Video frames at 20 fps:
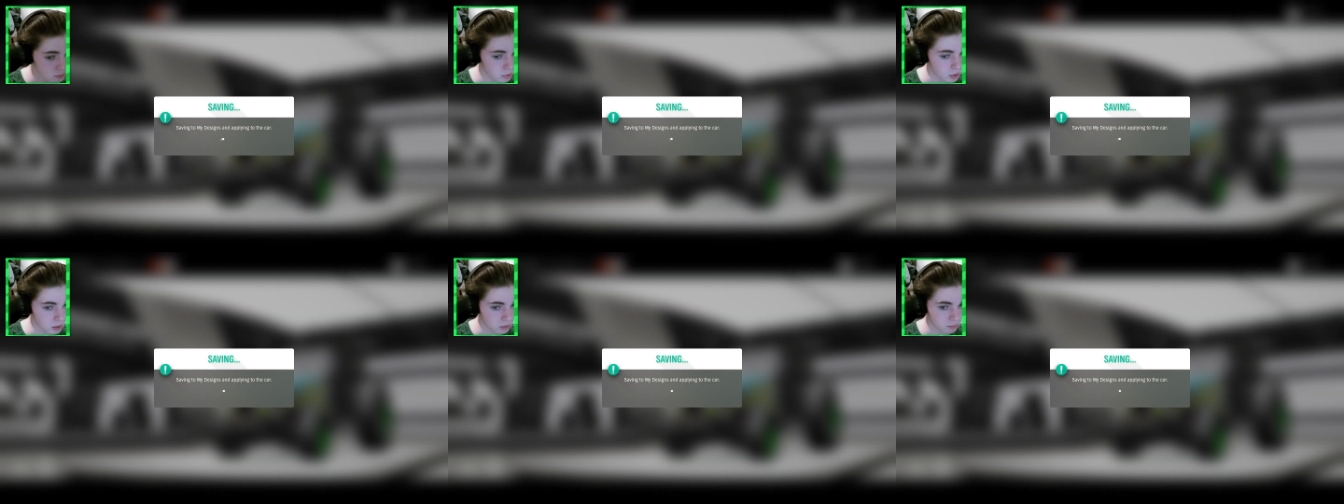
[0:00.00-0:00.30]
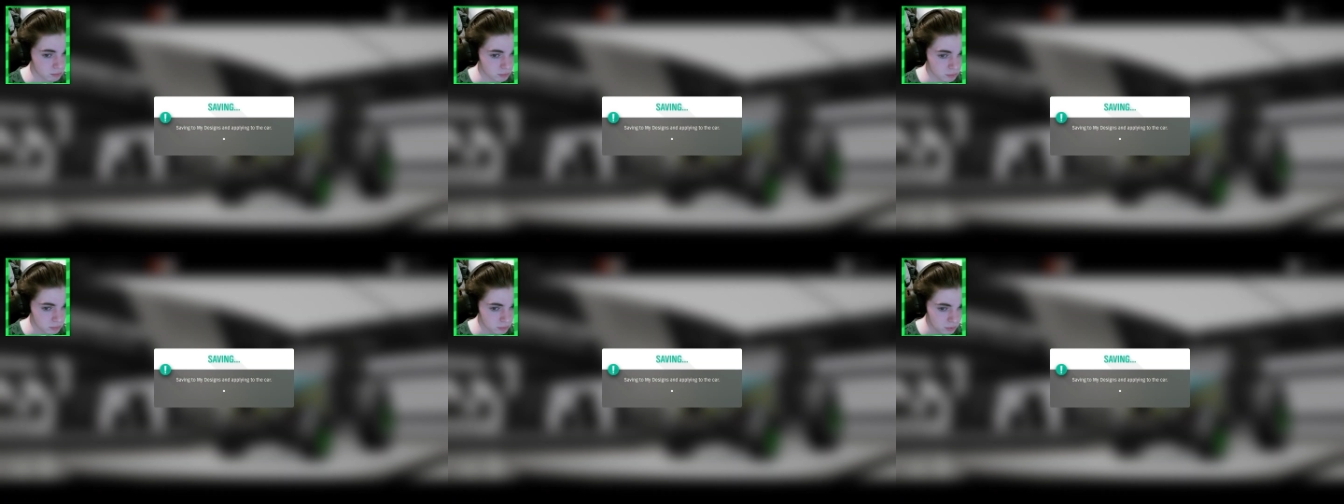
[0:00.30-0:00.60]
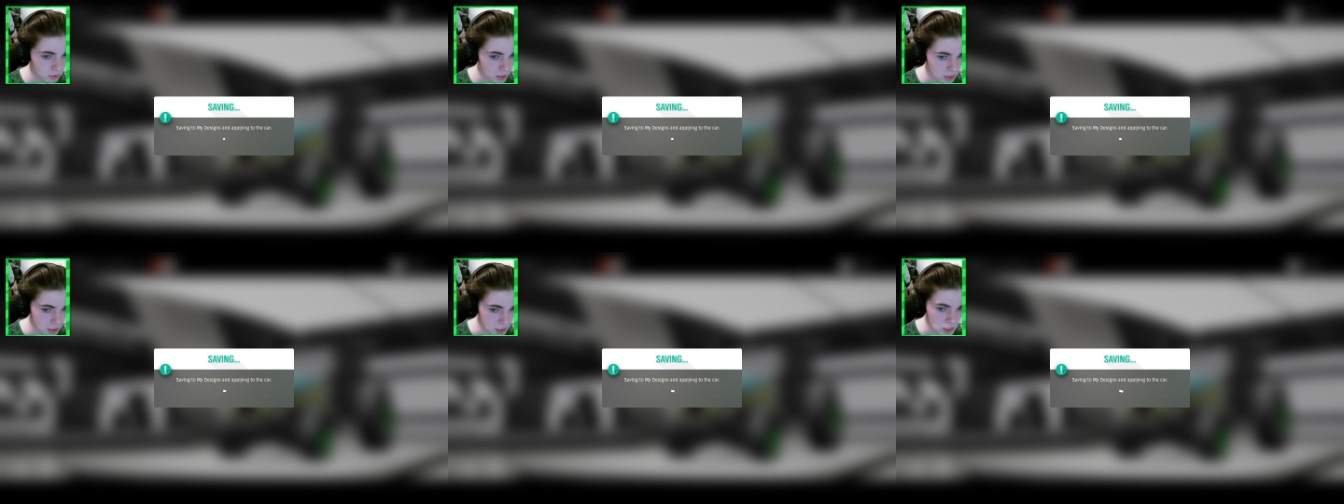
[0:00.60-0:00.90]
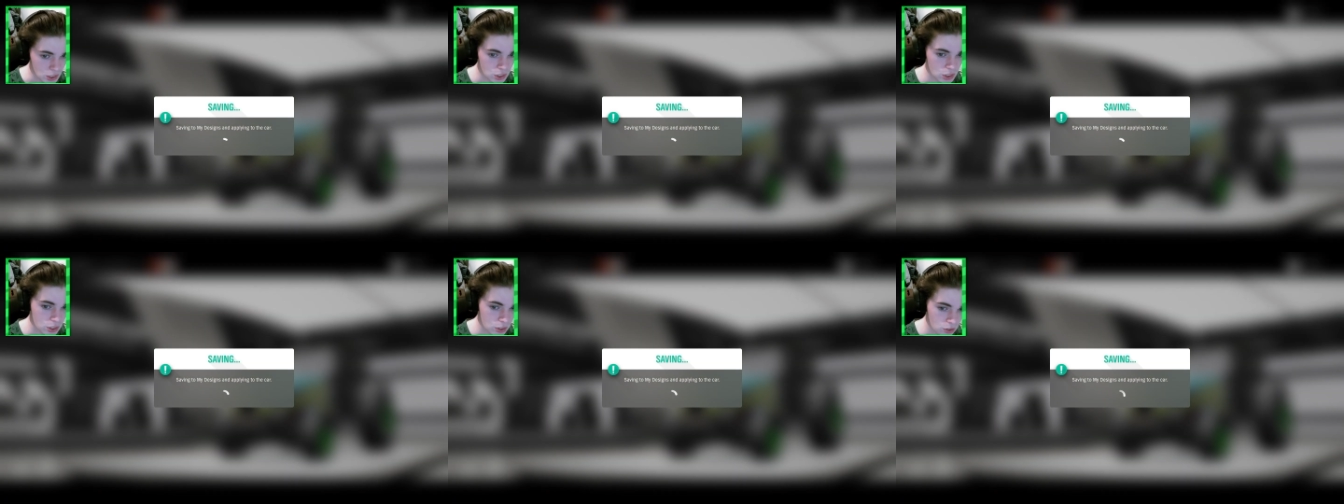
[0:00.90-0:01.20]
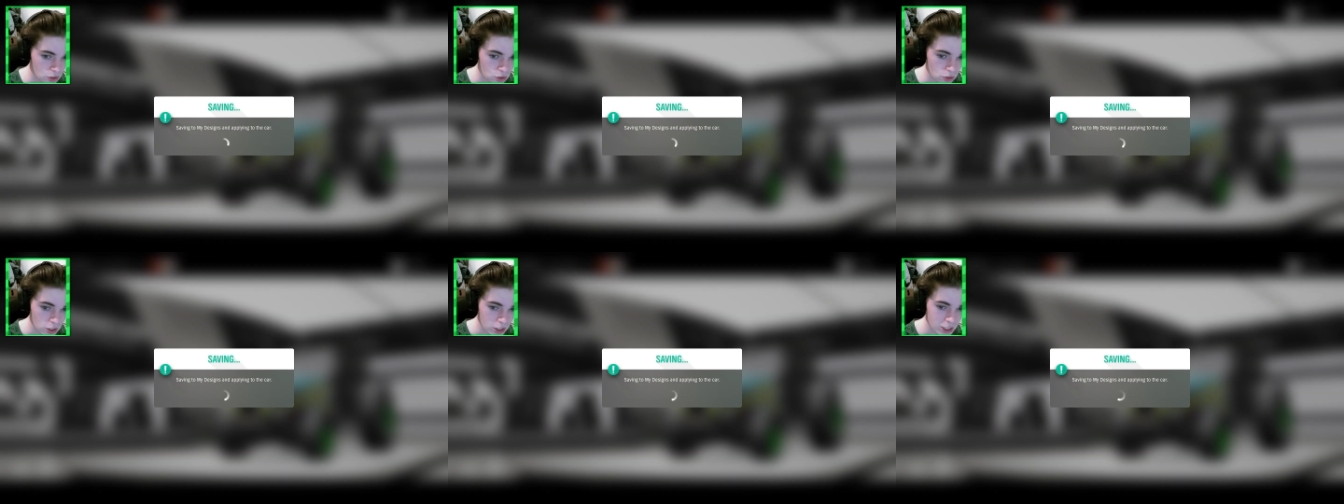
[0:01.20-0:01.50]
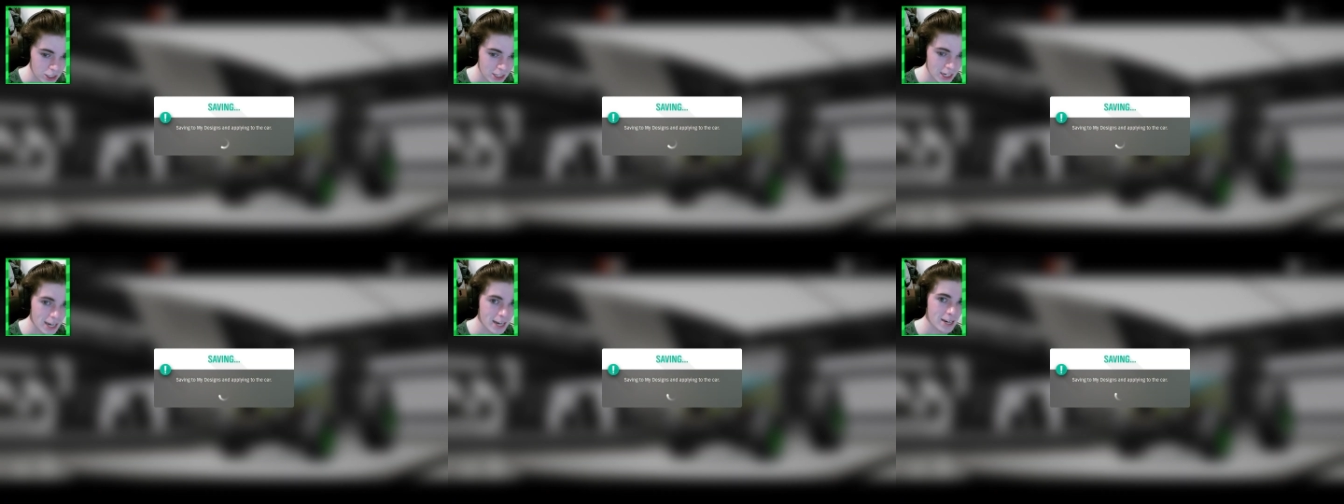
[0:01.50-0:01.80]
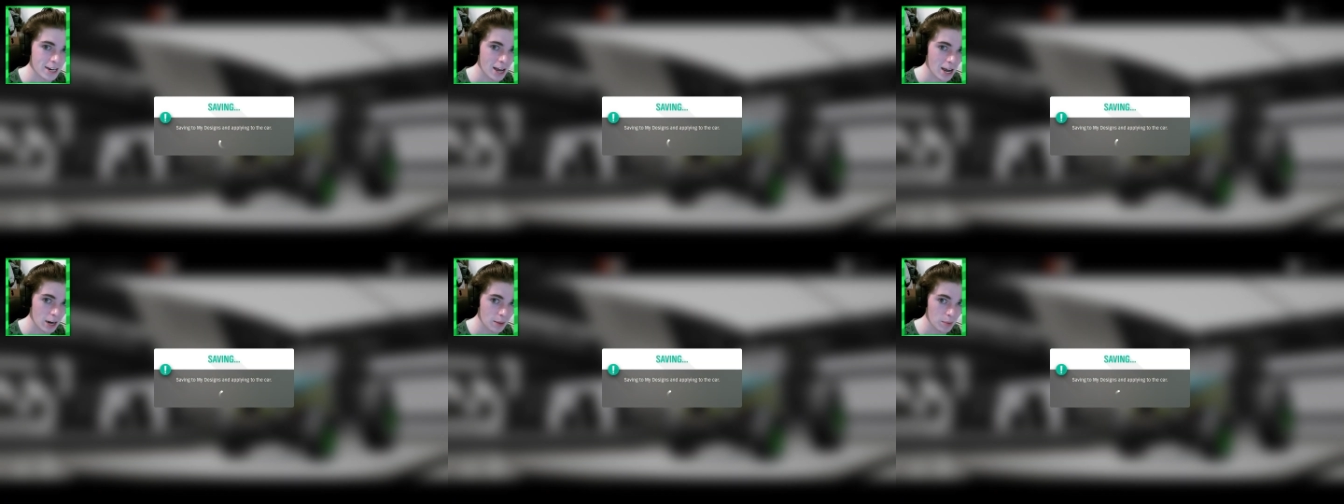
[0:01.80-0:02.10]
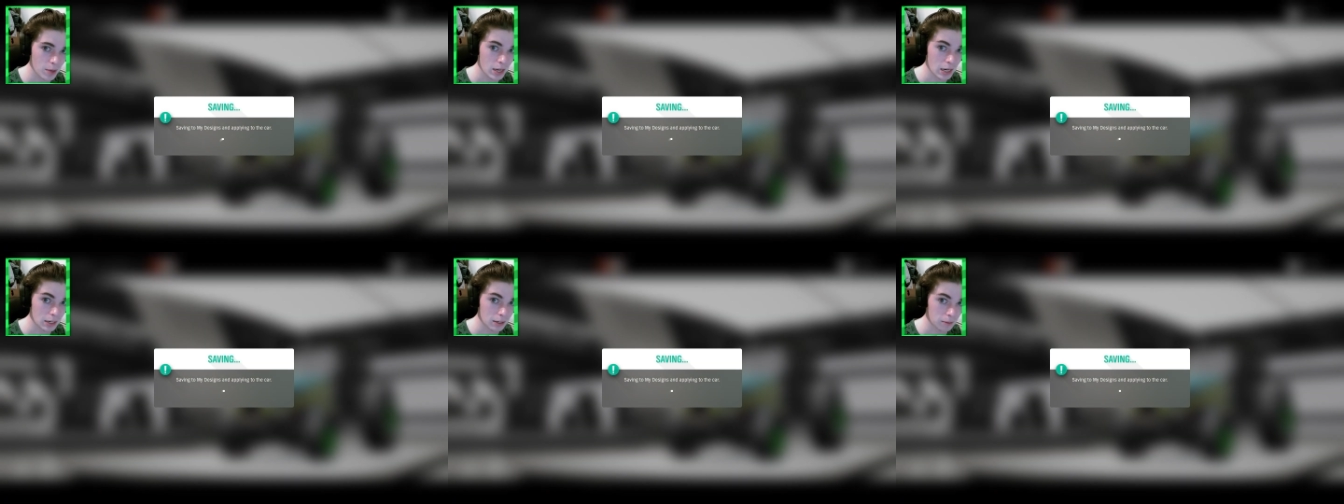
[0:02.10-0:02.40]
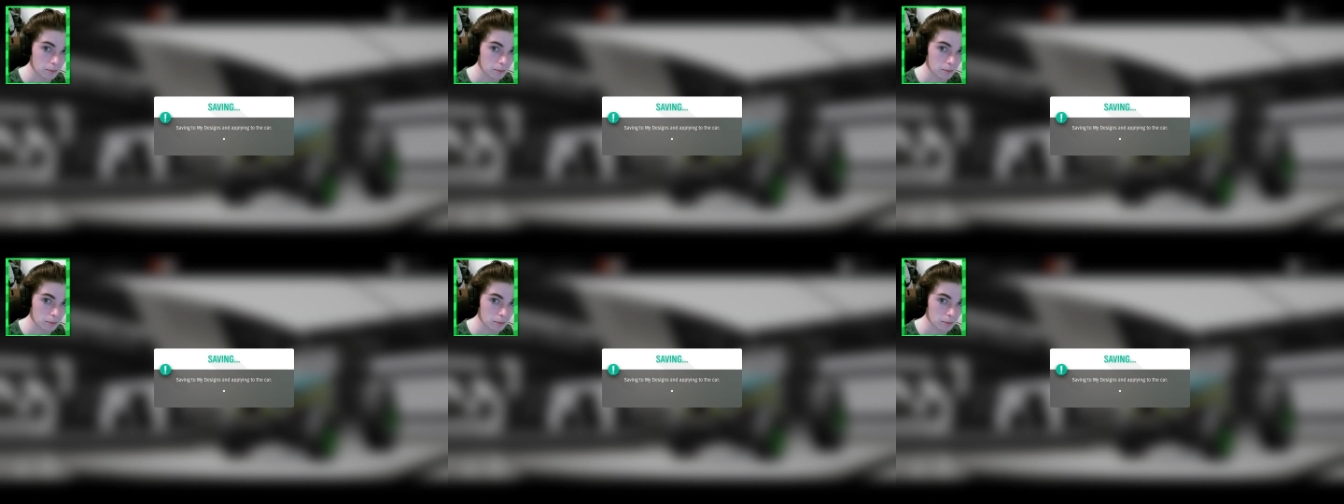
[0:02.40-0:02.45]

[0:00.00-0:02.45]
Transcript: but it does sort of stand out a bit.